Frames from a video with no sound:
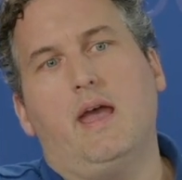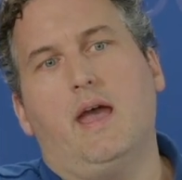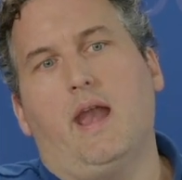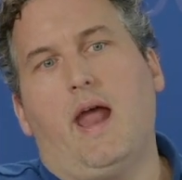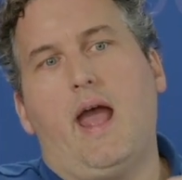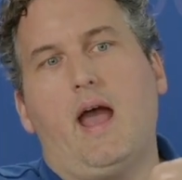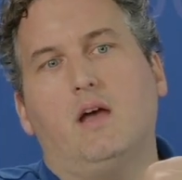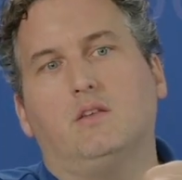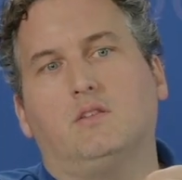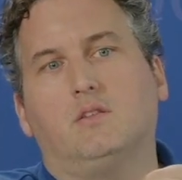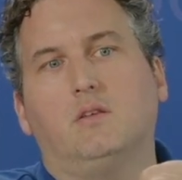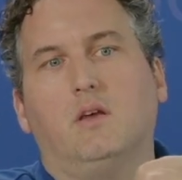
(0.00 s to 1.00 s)
and it
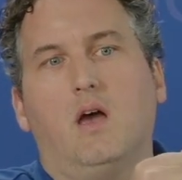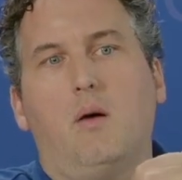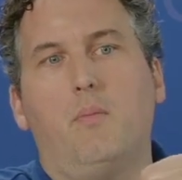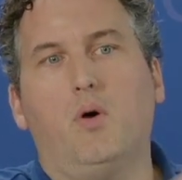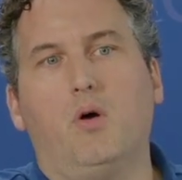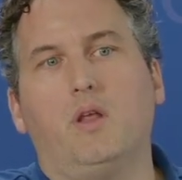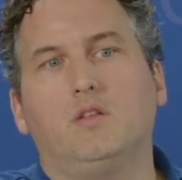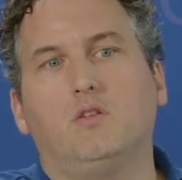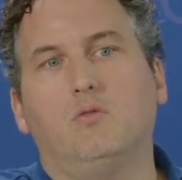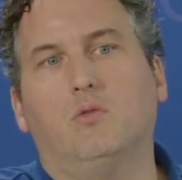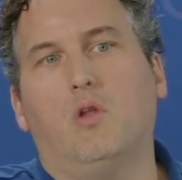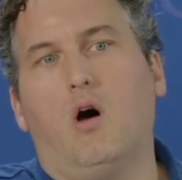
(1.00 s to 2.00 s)
has ability
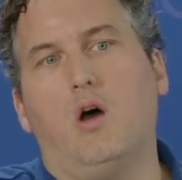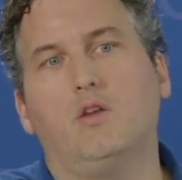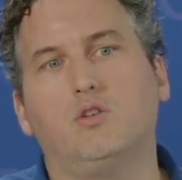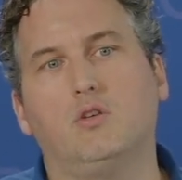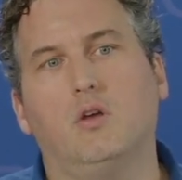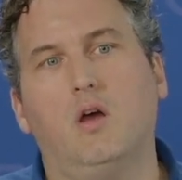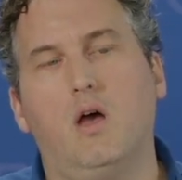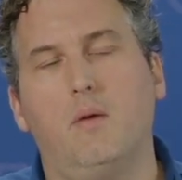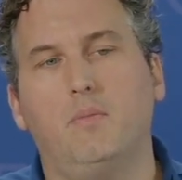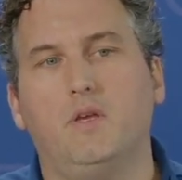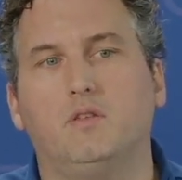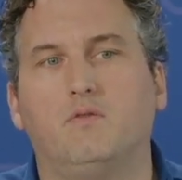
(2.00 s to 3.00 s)
to launch
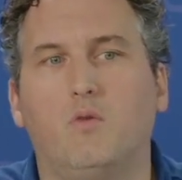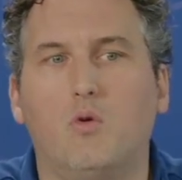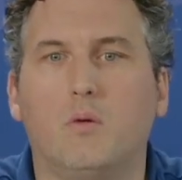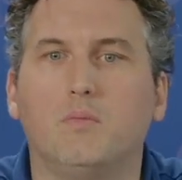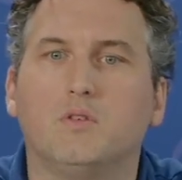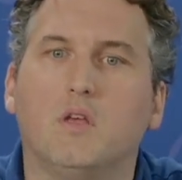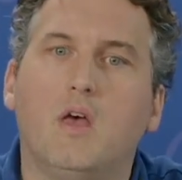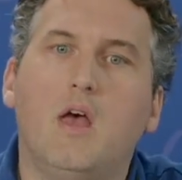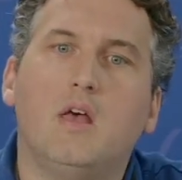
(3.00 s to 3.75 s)
these forms.